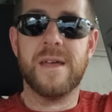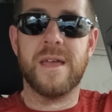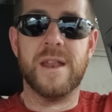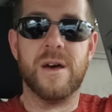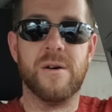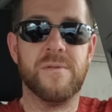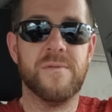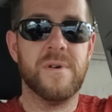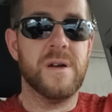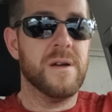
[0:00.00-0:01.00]
you know,
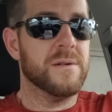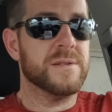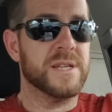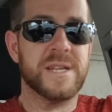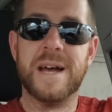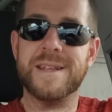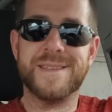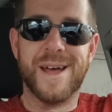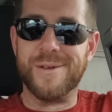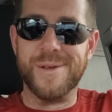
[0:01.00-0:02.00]
decide to
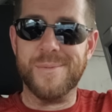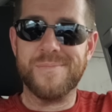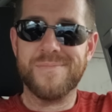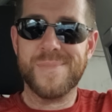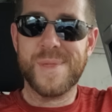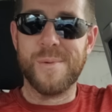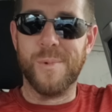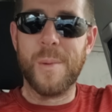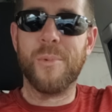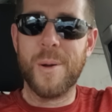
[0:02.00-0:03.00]
tell him?
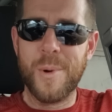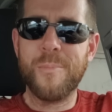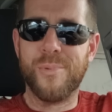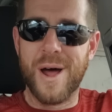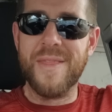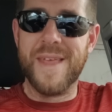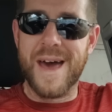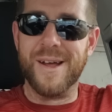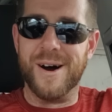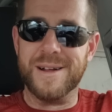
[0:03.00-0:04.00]
What brought
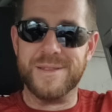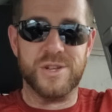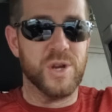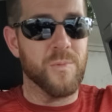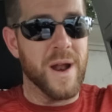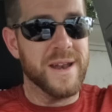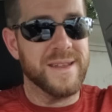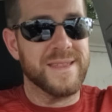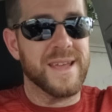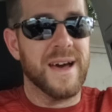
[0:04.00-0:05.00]
that on? Did she run
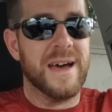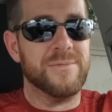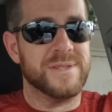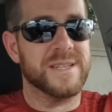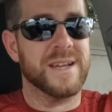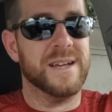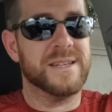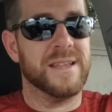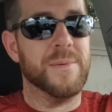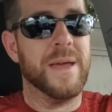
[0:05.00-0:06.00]
into the guy? Was this guy
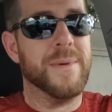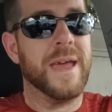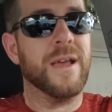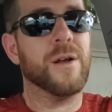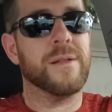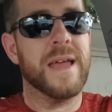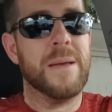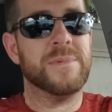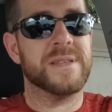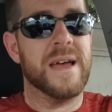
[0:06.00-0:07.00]
suddenly making
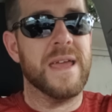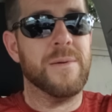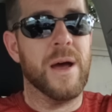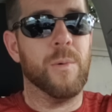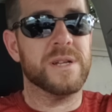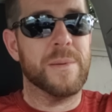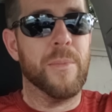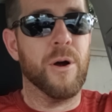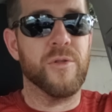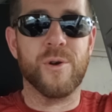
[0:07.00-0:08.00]
claims that he now wants to be
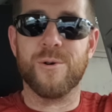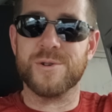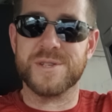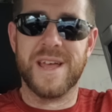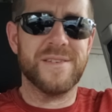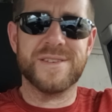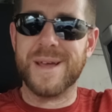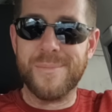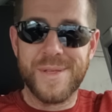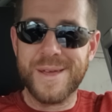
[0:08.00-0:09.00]
part of the girl's life?
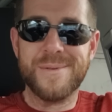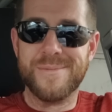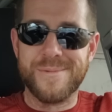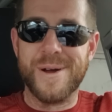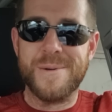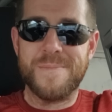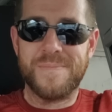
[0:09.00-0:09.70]
Something, right?